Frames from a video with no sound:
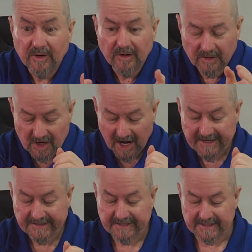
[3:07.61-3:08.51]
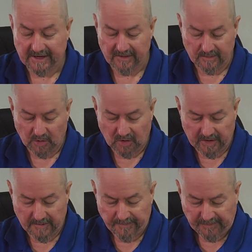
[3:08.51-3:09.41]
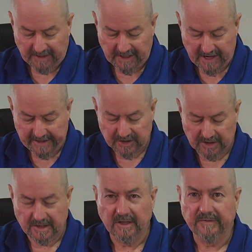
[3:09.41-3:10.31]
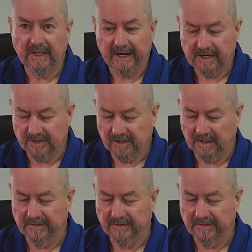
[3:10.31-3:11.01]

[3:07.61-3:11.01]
or 9600 baud connection to the flight controller.